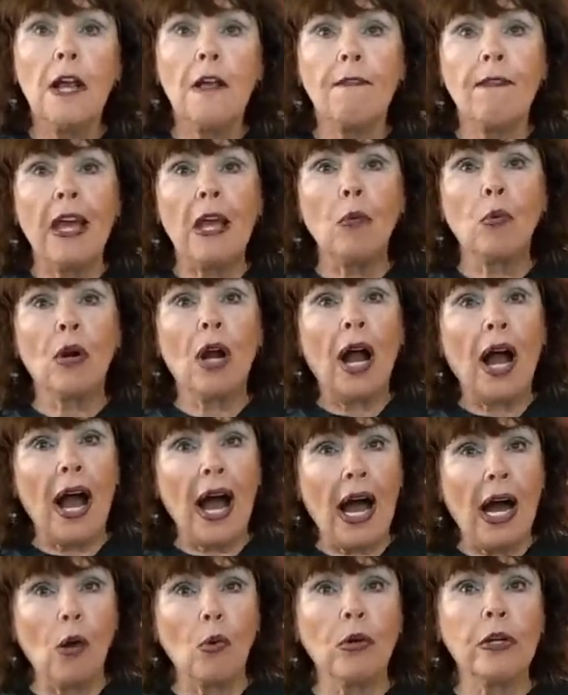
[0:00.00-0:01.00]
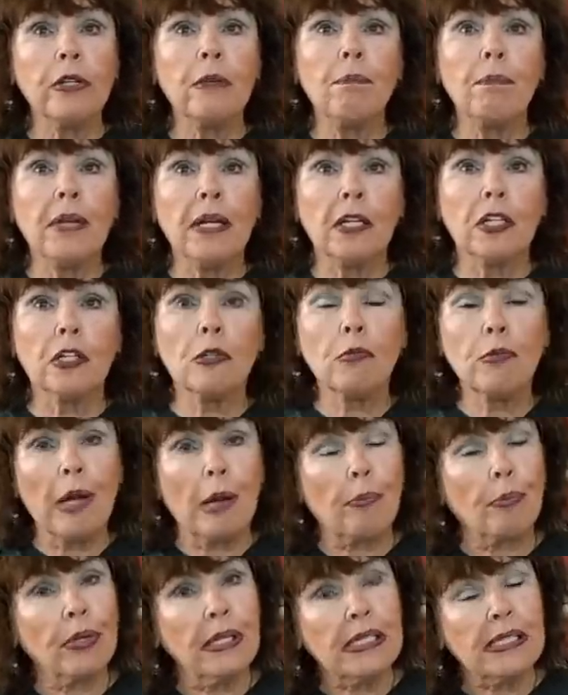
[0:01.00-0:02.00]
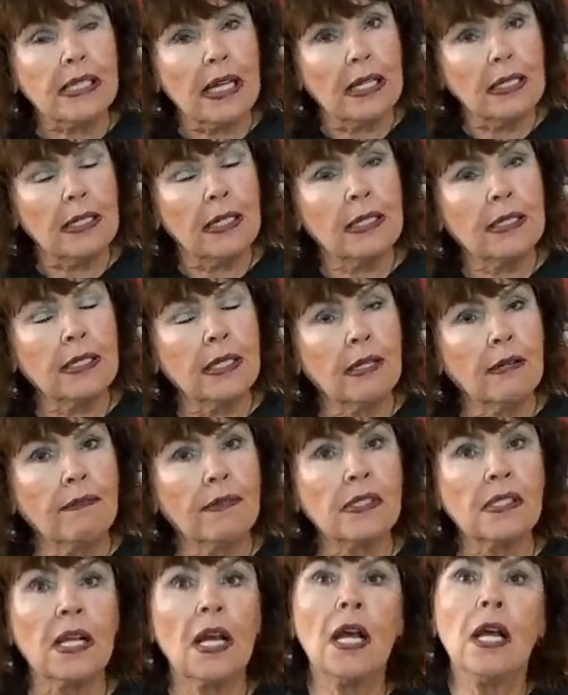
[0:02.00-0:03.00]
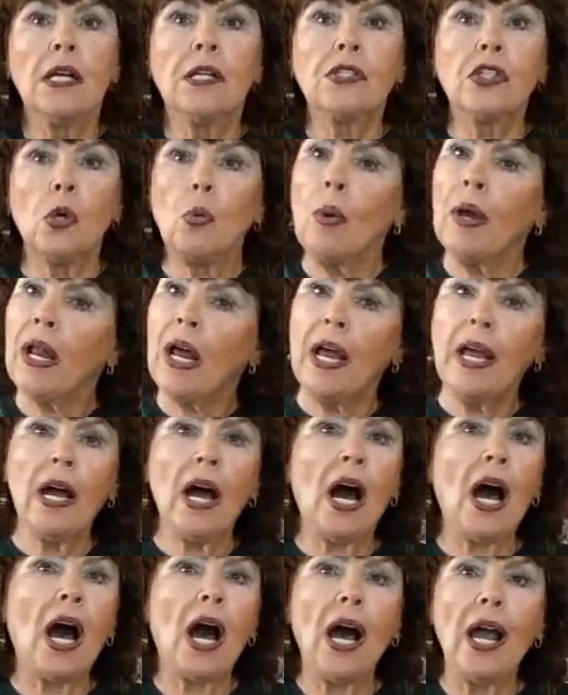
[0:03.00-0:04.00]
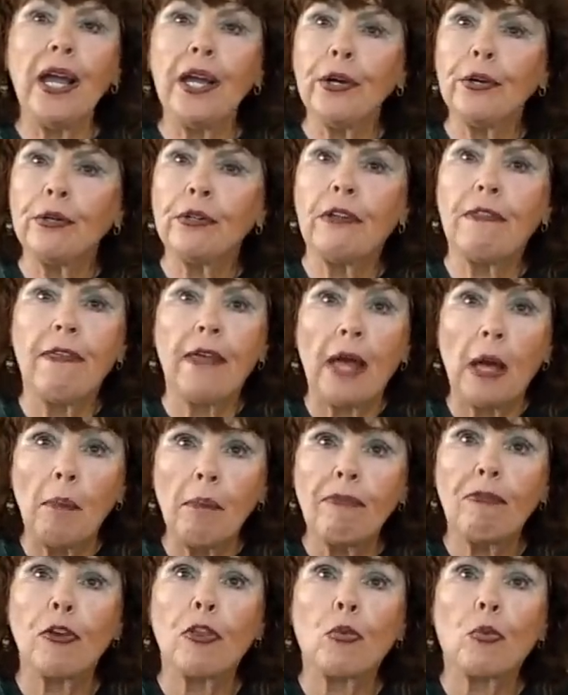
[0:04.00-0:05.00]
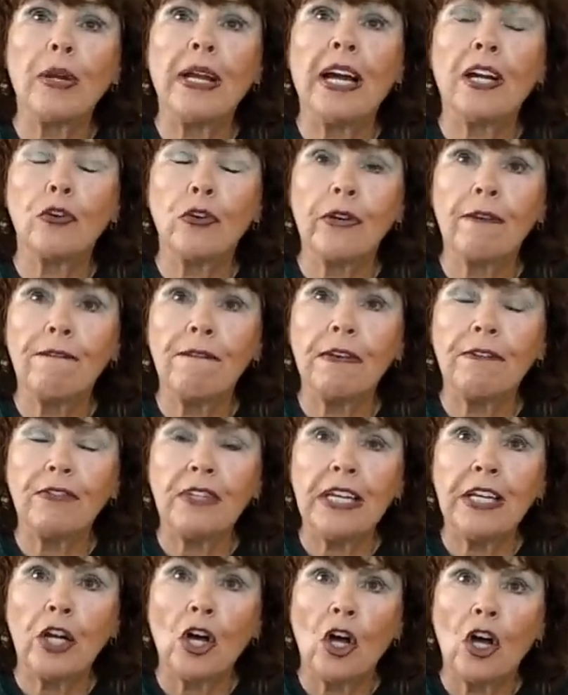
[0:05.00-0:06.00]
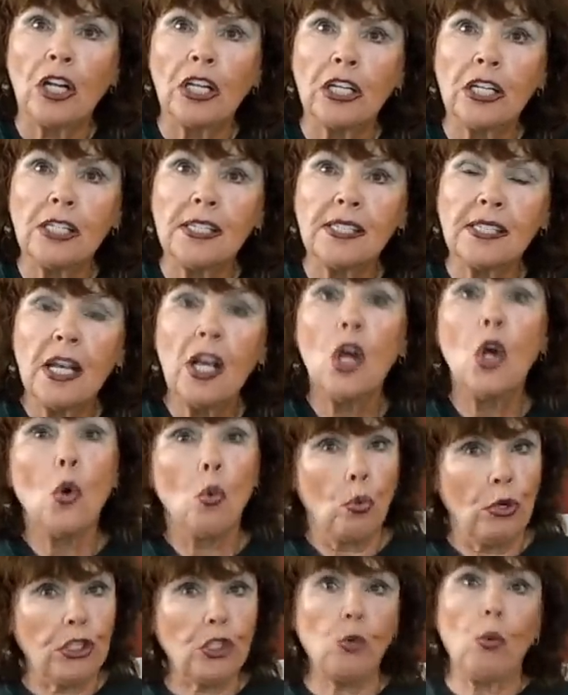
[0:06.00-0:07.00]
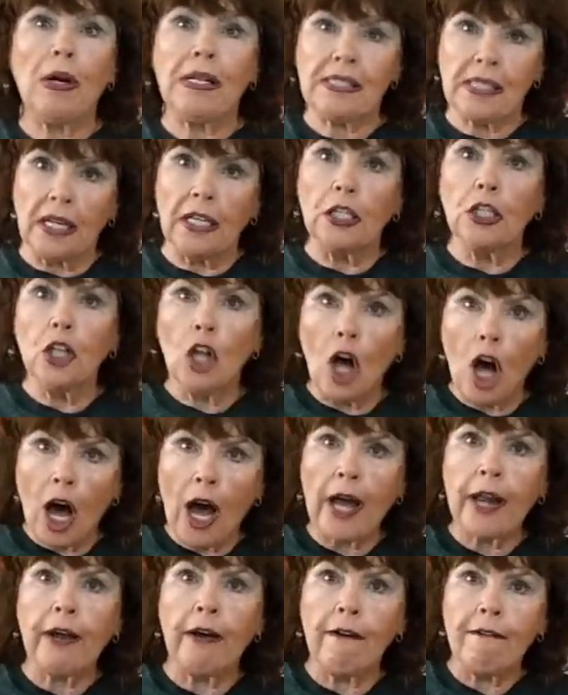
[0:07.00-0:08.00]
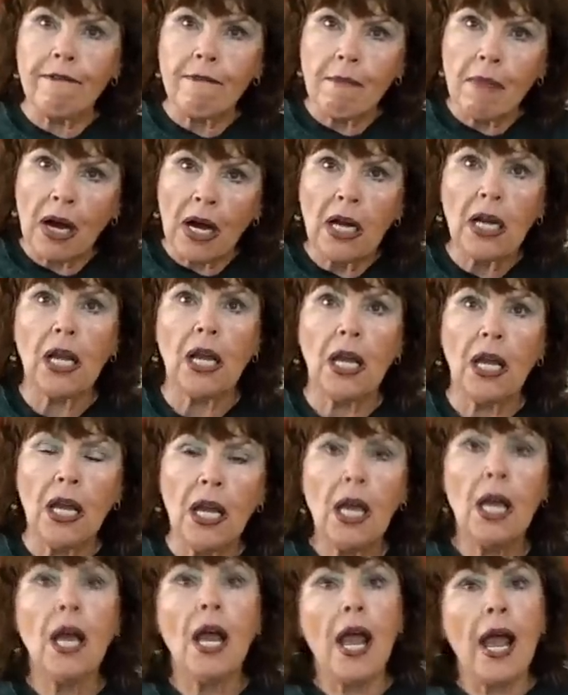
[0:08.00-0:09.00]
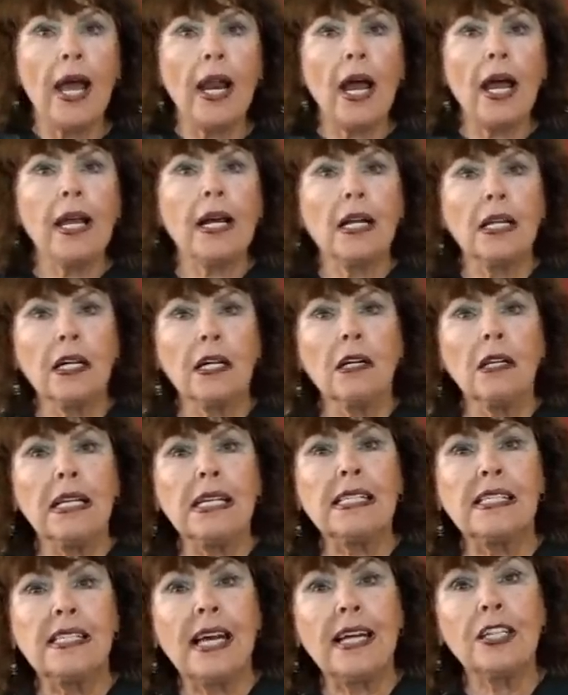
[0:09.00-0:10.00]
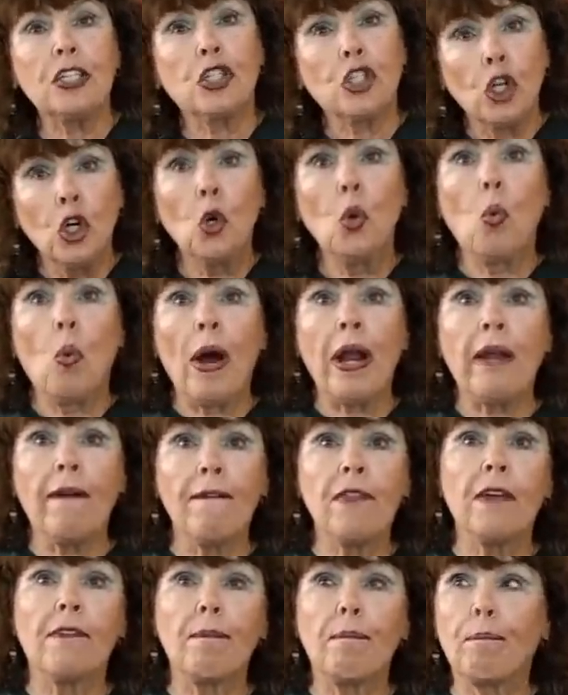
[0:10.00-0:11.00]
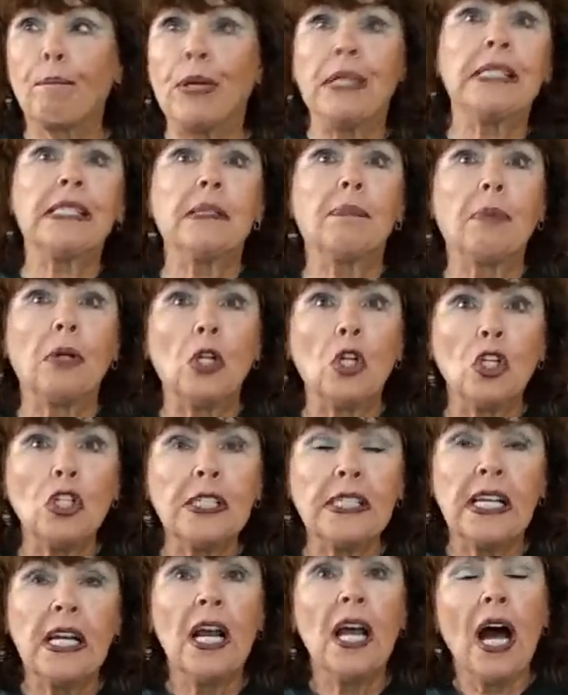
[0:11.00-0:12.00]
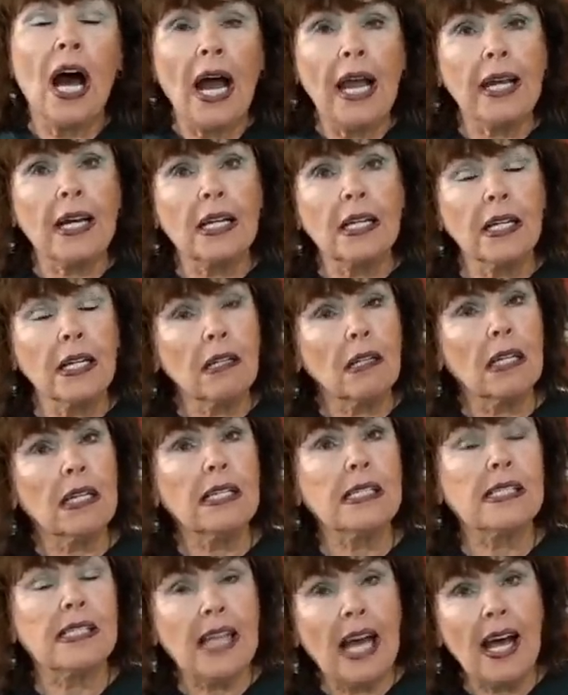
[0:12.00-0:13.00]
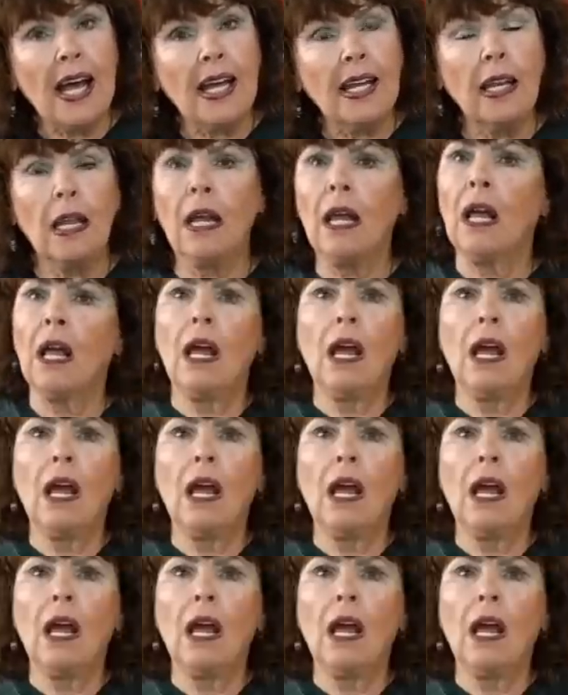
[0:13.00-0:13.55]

They were Howard Miller representatives. So when I hired them for $350, which was a lot of money, and I clearly said to one of the principals, I clearly said,